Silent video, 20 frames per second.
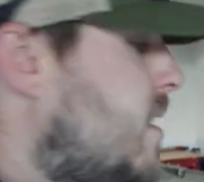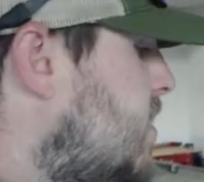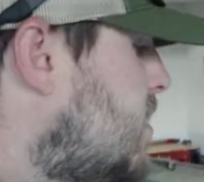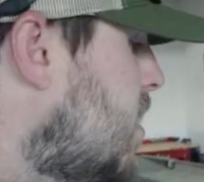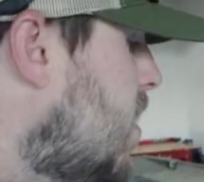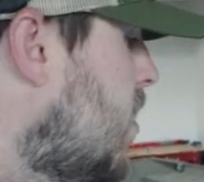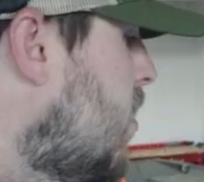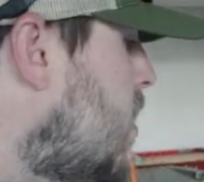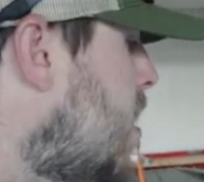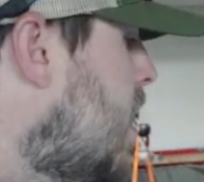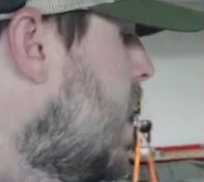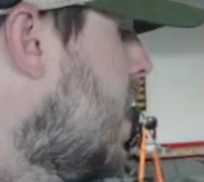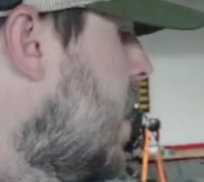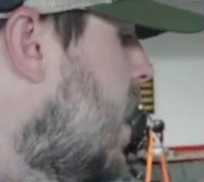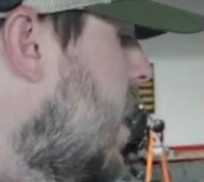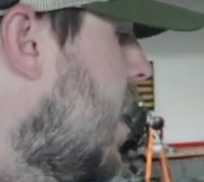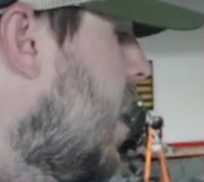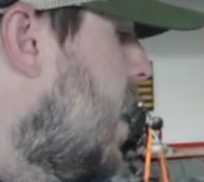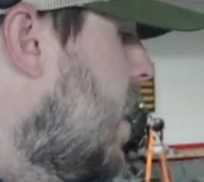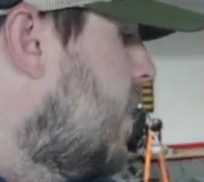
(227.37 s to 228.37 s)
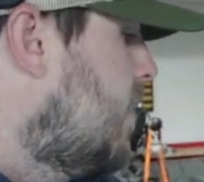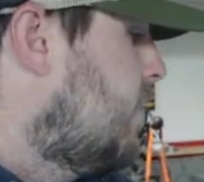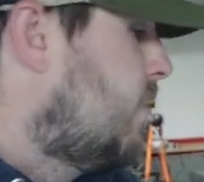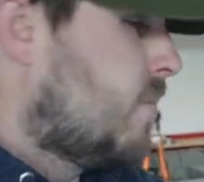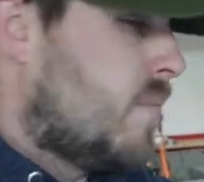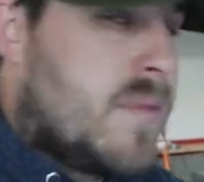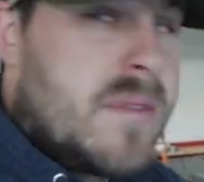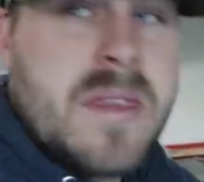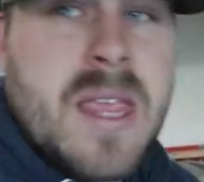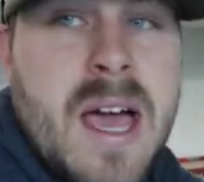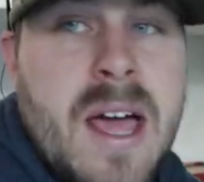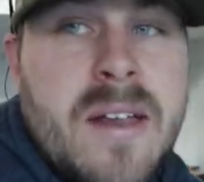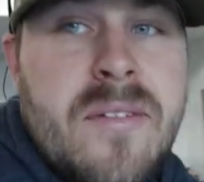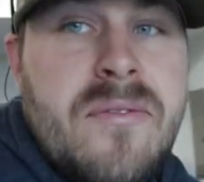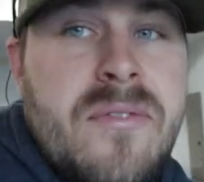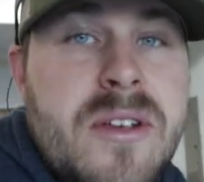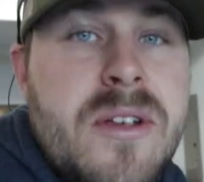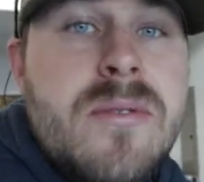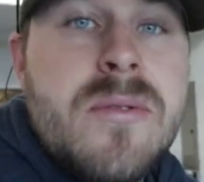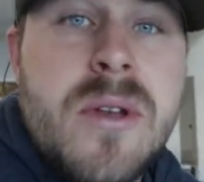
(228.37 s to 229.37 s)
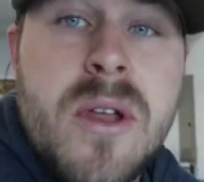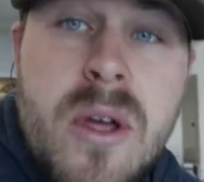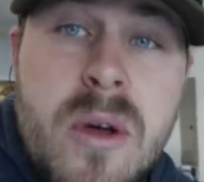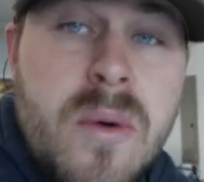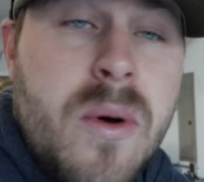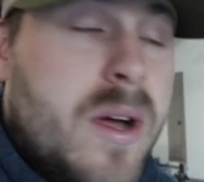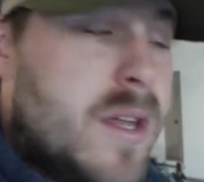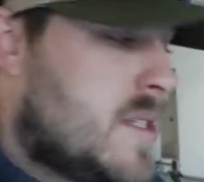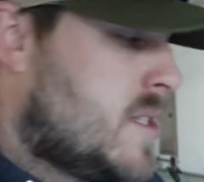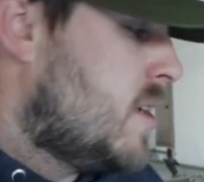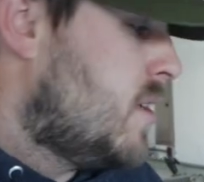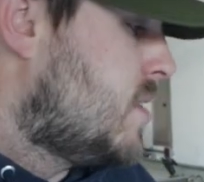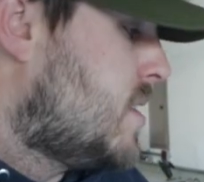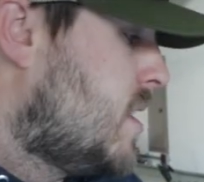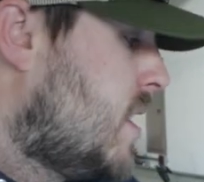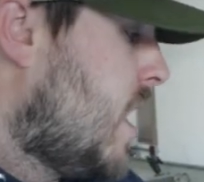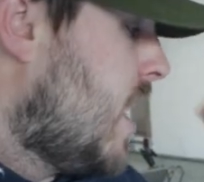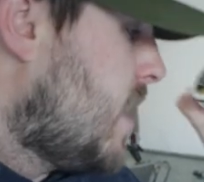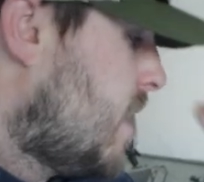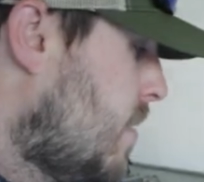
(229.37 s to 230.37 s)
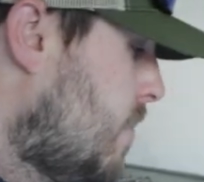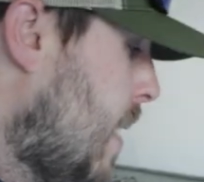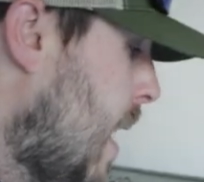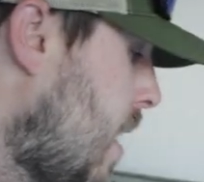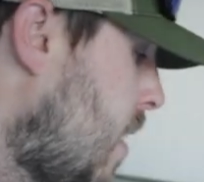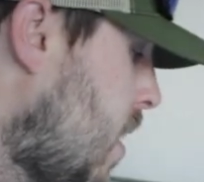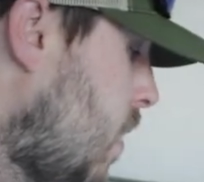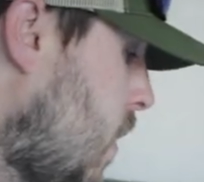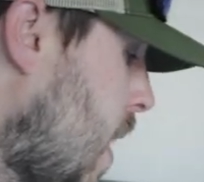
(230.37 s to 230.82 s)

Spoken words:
So got a few new ones here today, the Maui